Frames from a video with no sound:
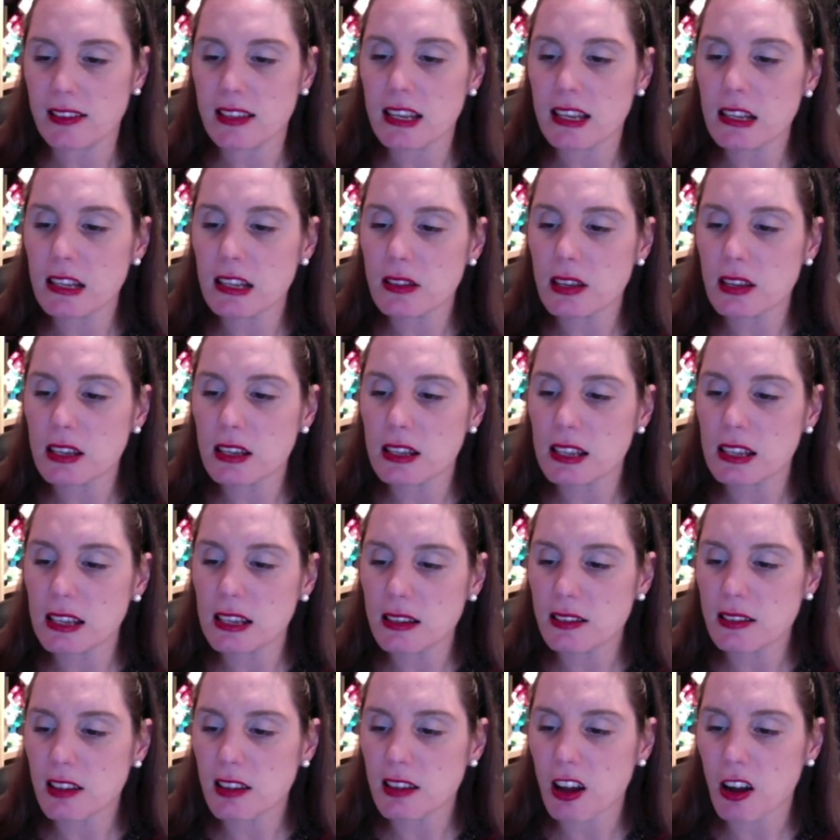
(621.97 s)
These
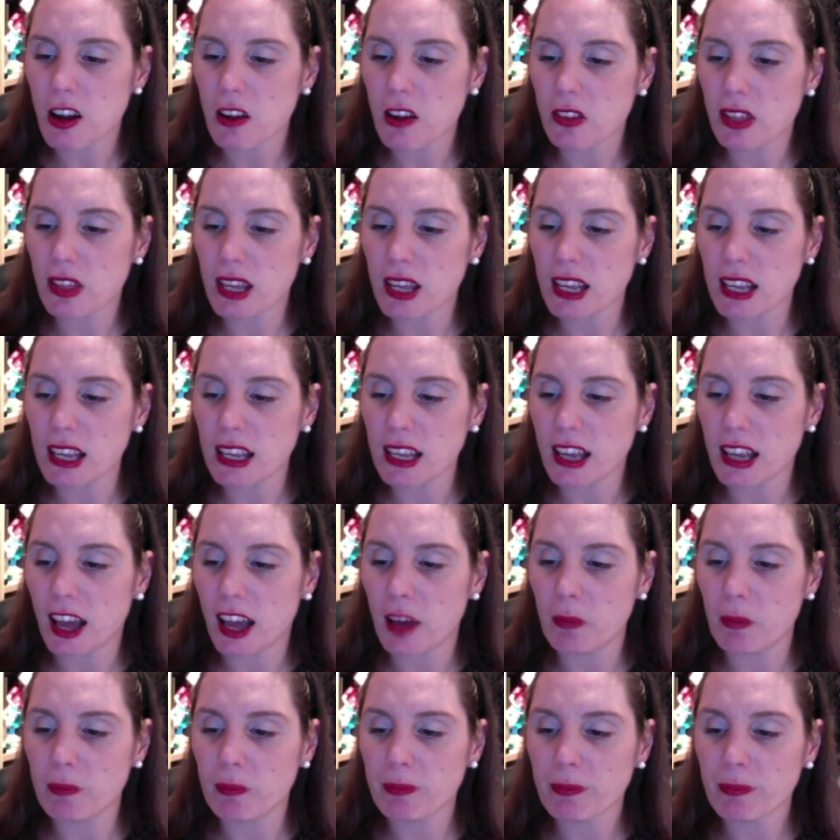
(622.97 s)
are the
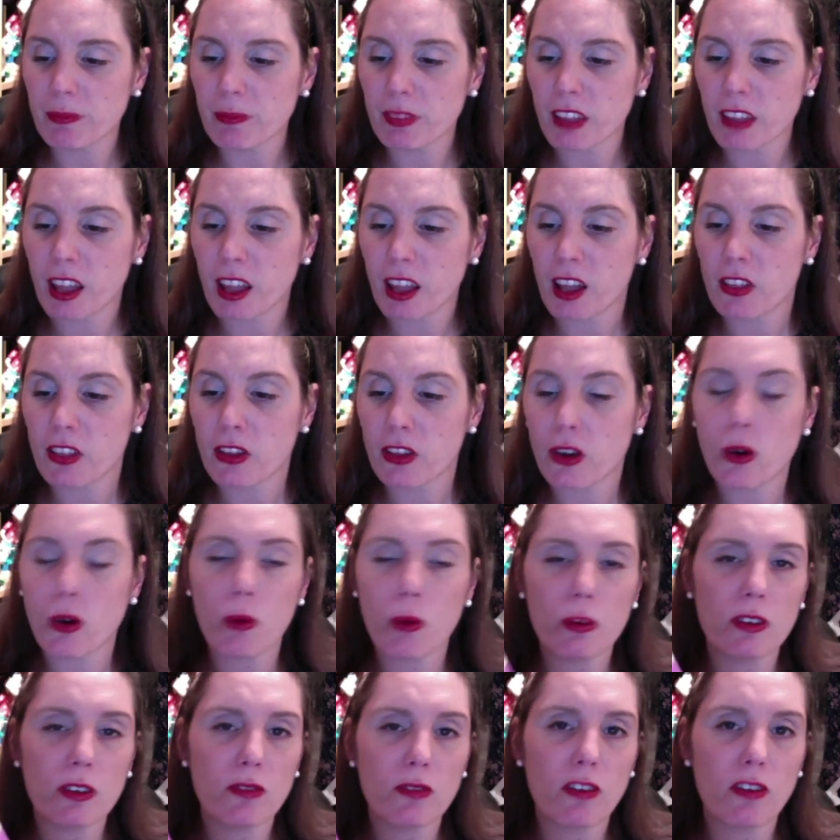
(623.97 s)
the
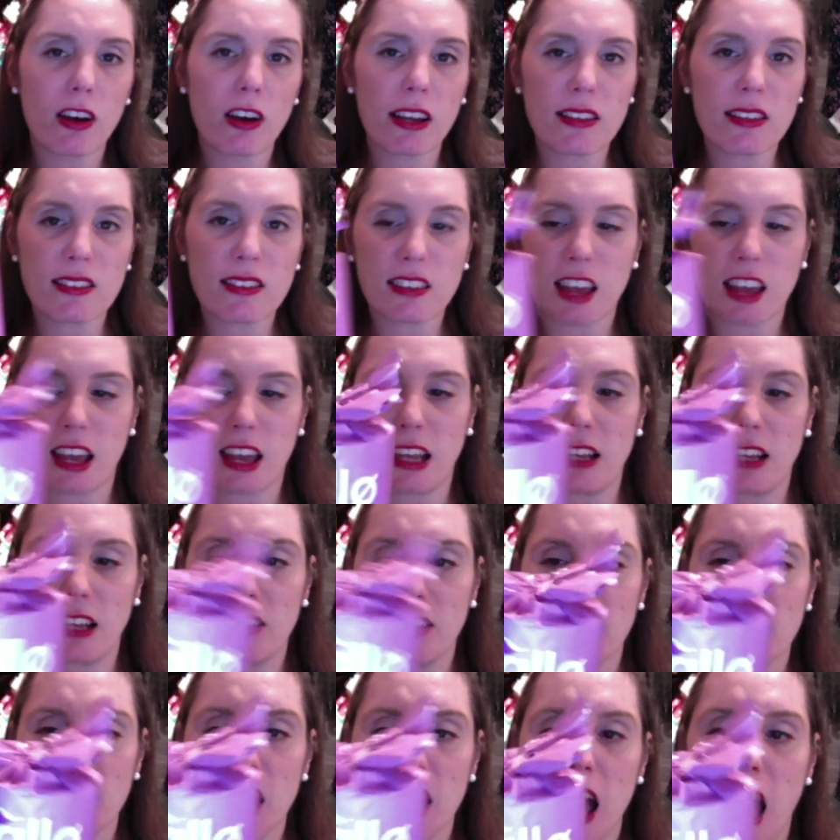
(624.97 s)
corn and rice
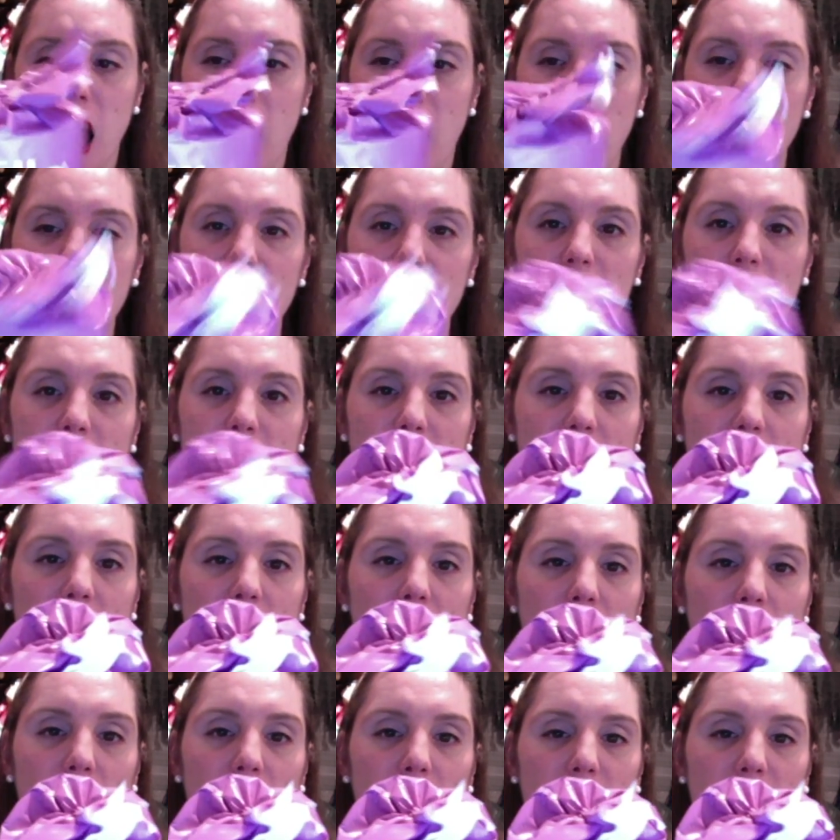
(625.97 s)
cakes, and they
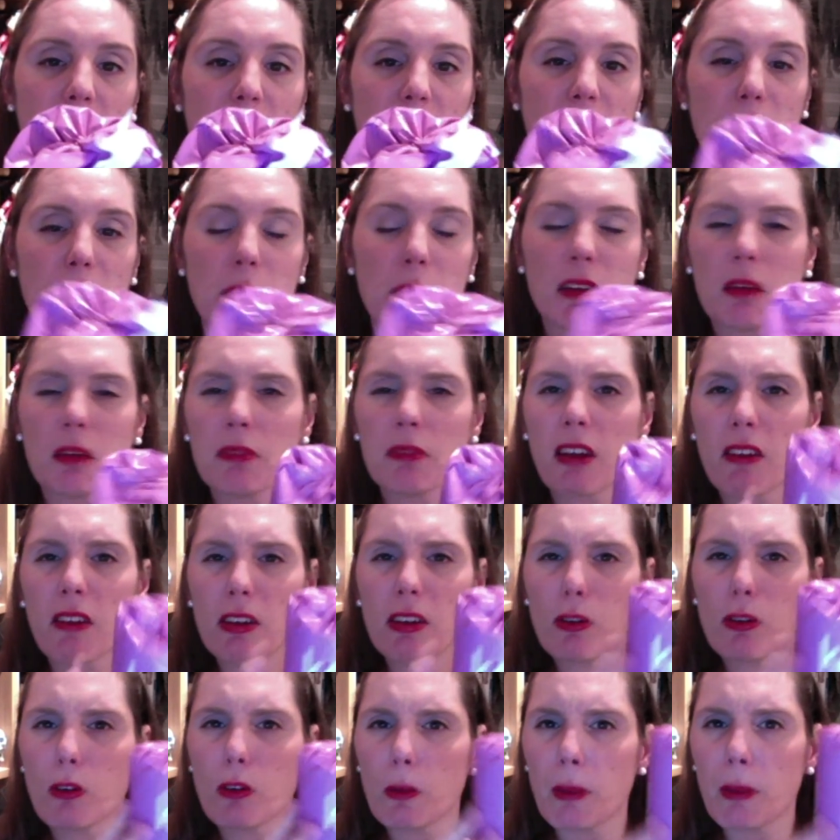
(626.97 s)
are, and I'm going
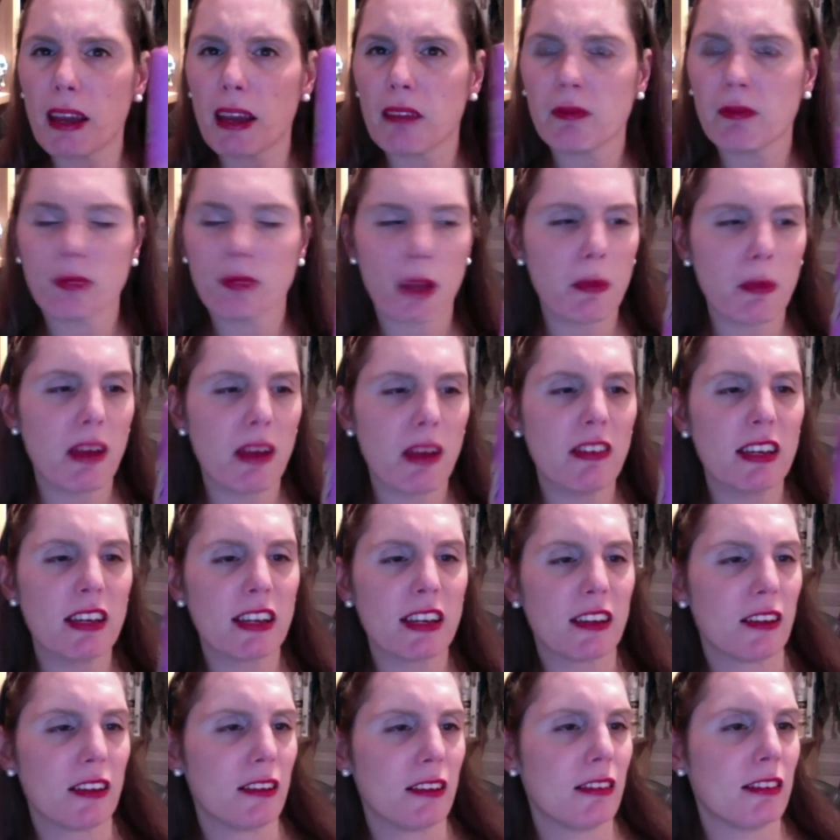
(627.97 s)
all a bit
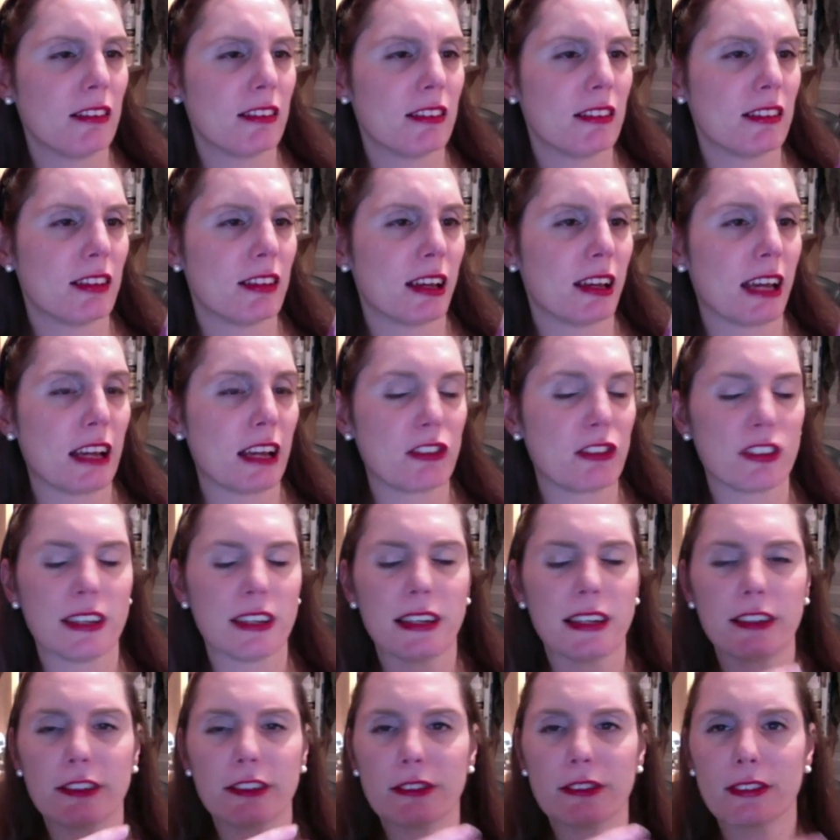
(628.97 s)
American today actually,
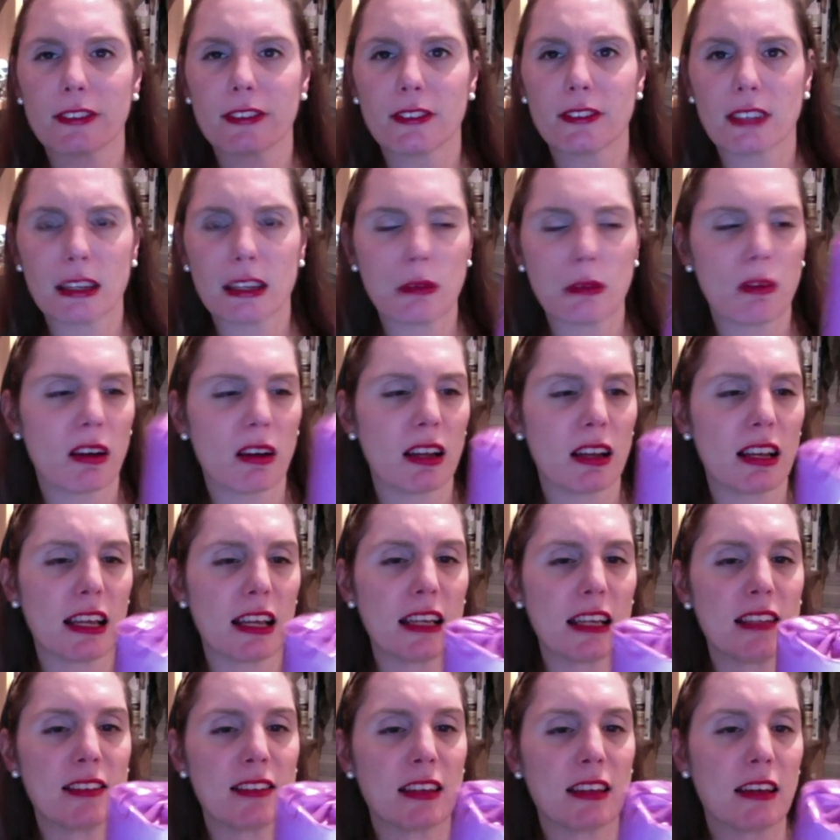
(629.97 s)
and you'll see why
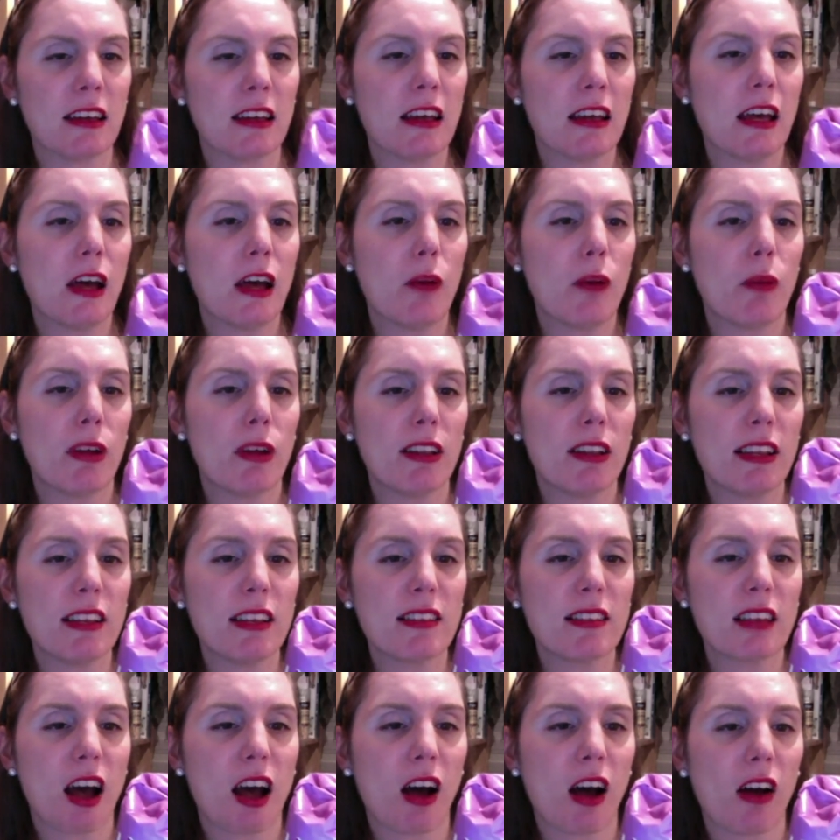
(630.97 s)
later. But
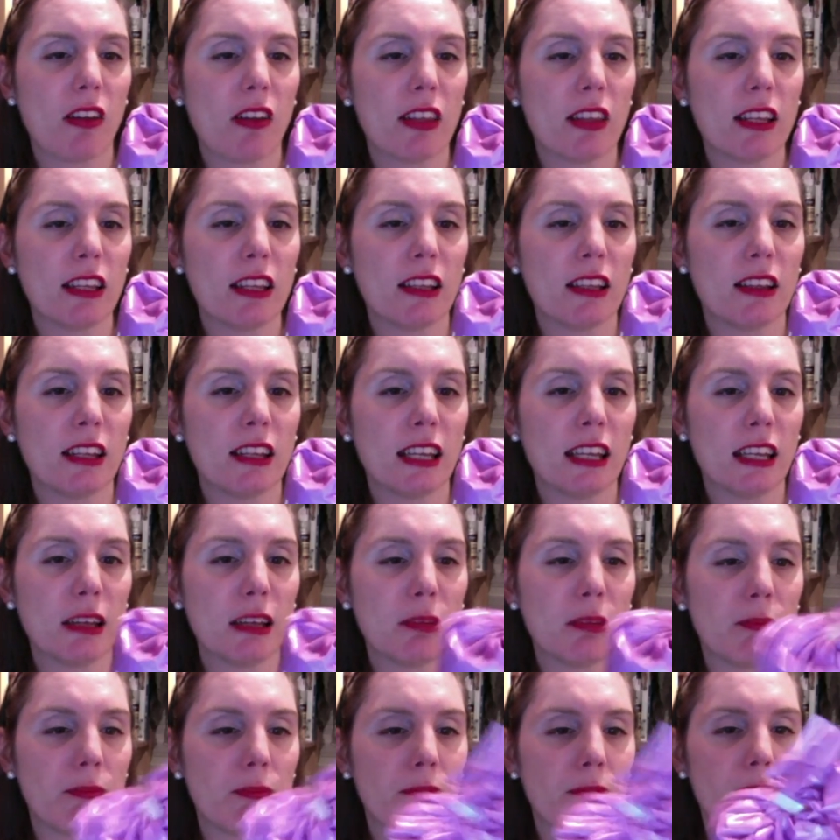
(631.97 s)
these are
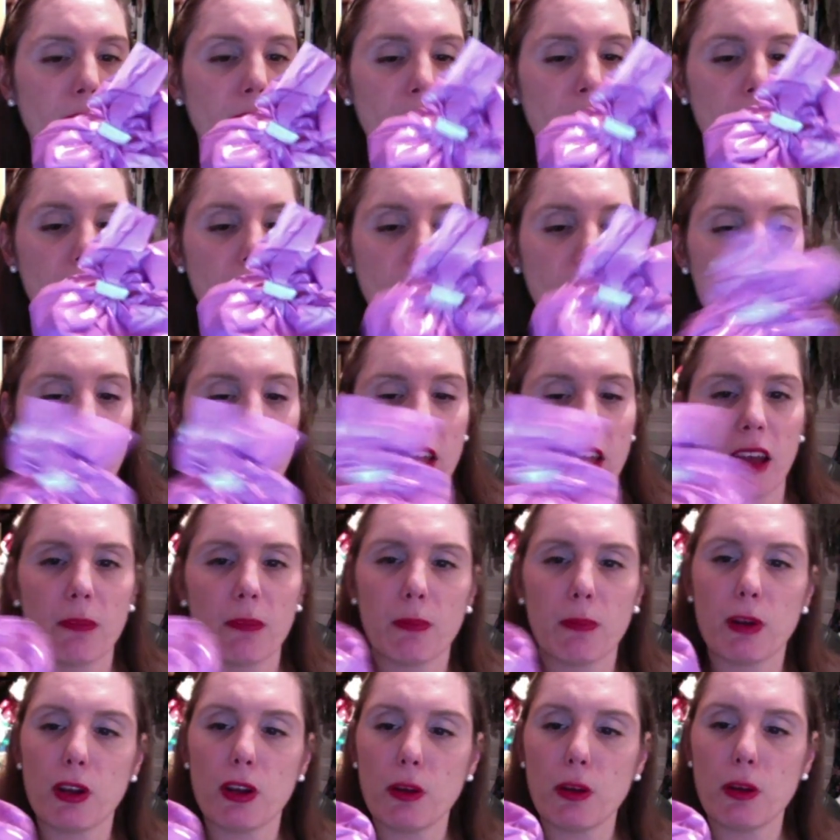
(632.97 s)
they're
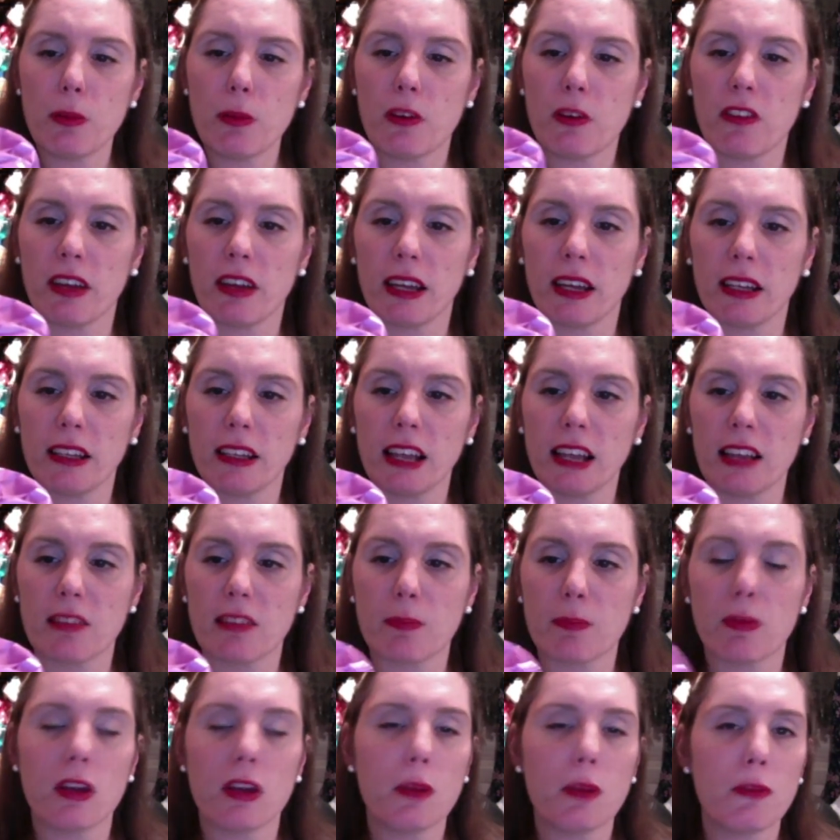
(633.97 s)
blueberry, yes,
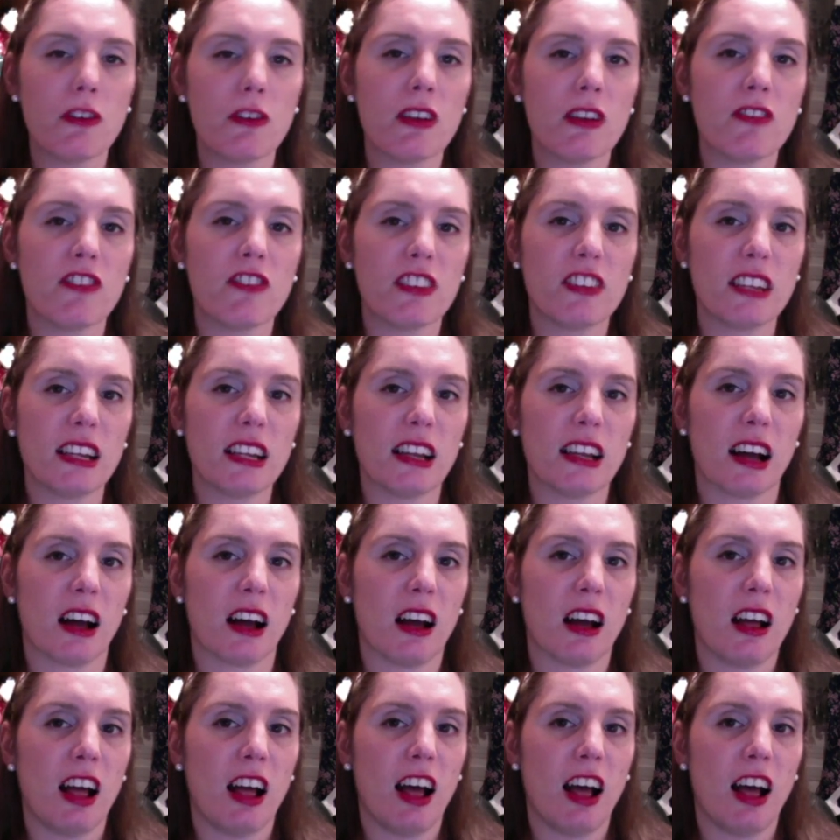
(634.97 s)
blueberry and vanilla.